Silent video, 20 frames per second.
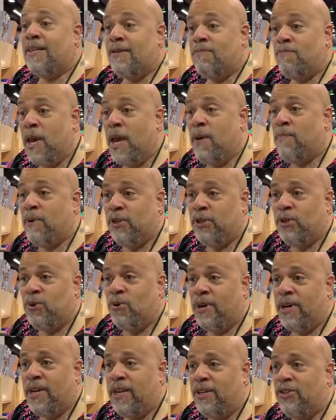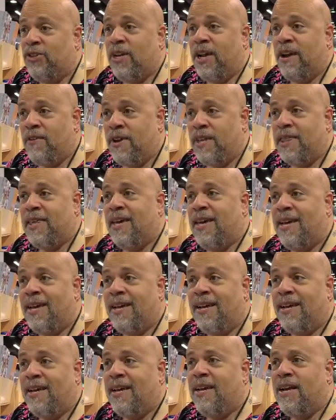paper shortage and
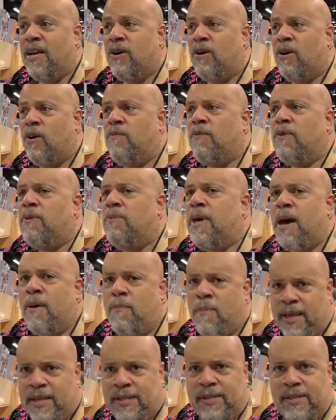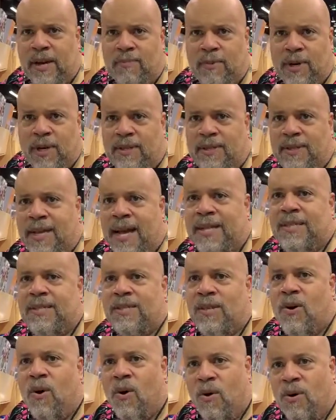everything, it'll hopefully be out by the summer. That's
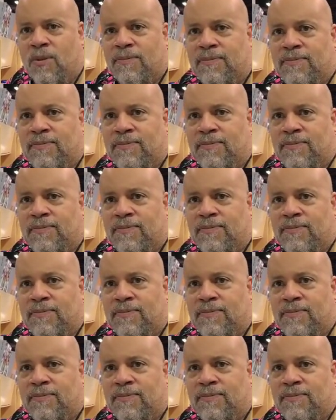the goal.